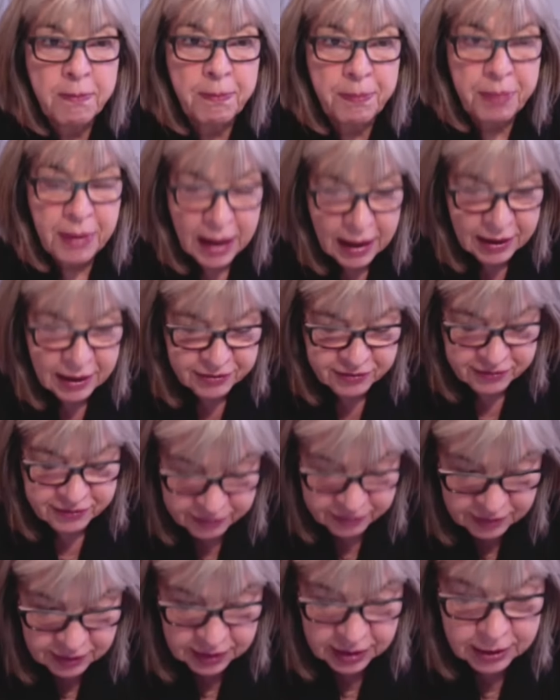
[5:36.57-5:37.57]
but
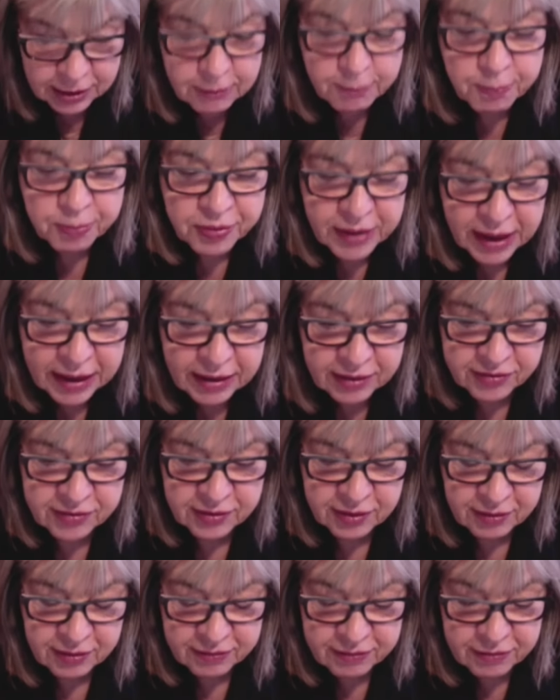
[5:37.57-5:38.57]
in
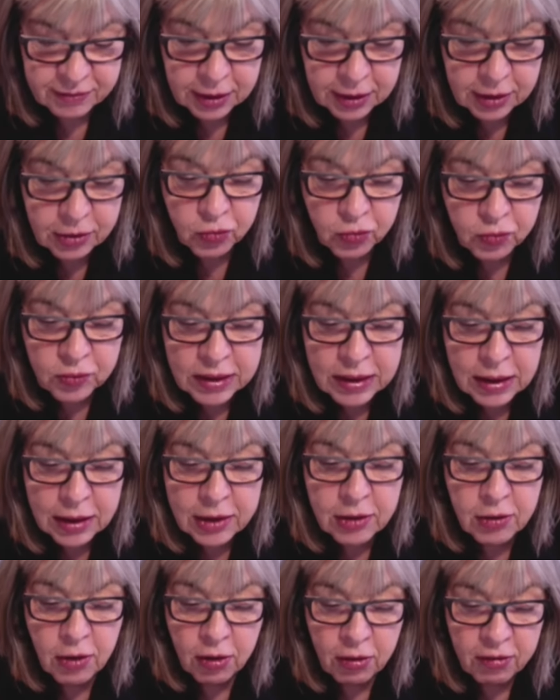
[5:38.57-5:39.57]
practice, it
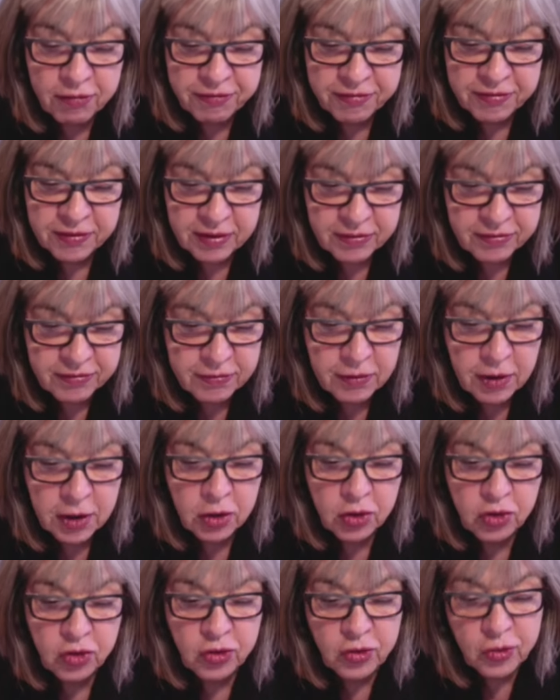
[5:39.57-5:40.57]
really offers
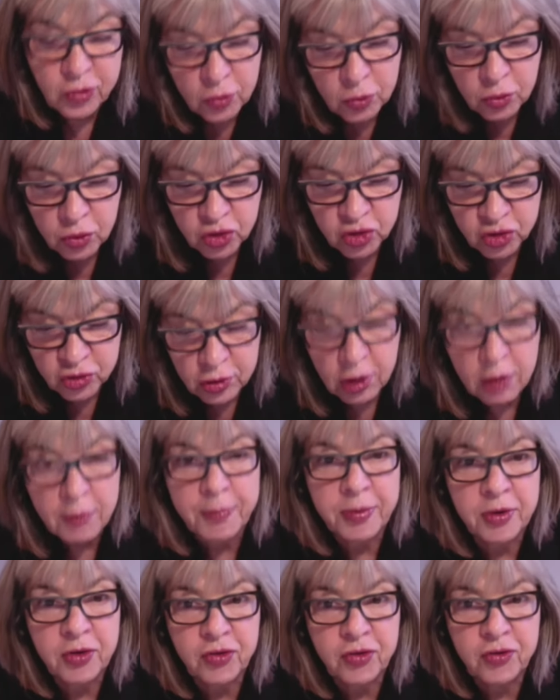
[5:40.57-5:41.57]
huge
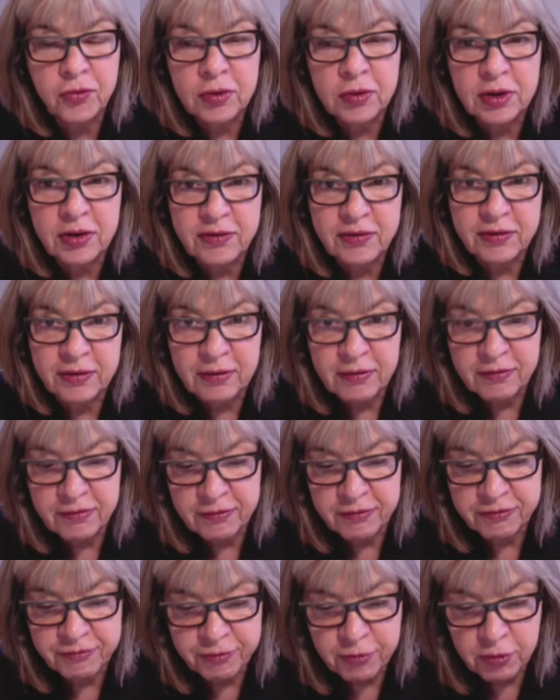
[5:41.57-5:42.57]

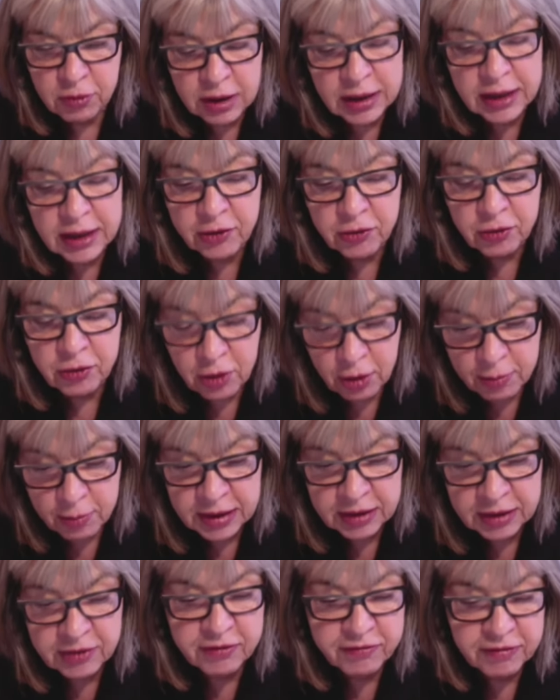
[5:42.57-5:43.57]
opportunities for
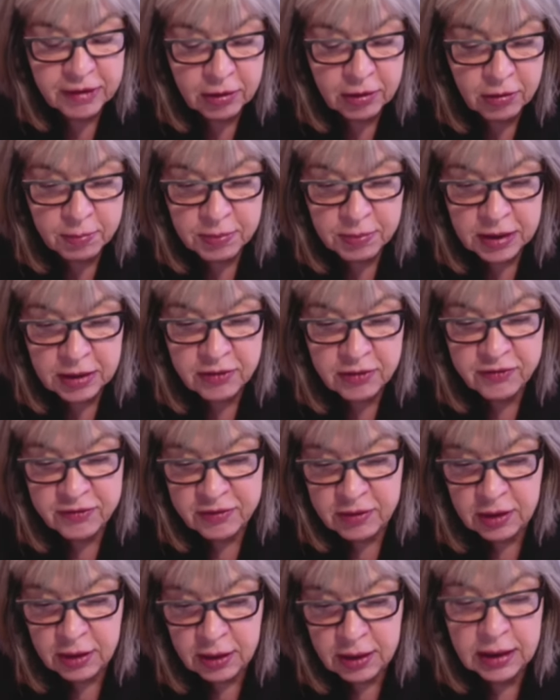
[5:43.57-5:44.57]
economic development
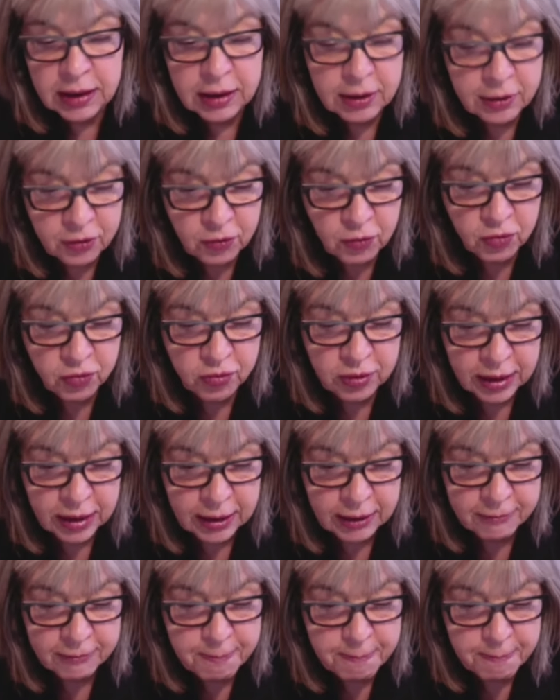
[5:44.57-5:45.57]
in Ukraine.